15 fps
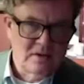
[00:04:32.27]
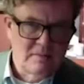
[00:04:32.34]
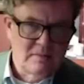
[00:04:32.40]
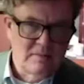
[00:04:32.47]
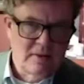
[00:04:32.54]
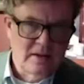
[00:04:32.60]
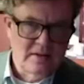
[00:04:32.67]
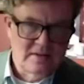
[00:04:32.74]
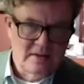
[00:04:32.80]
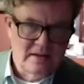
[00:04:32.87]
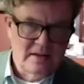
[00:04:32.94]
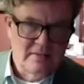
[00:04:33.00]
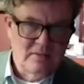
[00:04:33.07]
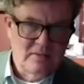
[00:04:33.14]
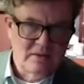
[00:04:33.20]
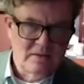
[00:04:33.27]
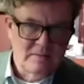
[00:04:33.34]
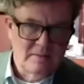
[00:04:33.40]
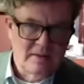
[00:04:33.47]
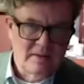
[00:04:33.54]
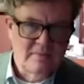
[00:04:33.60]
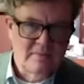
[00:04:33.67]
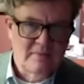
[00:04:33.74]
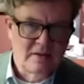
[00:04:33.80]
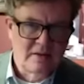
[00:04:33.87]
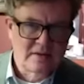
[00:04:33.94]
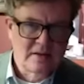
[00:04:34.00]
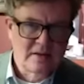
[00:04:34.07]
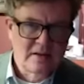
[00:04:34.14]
about it and wrote a pamphlet,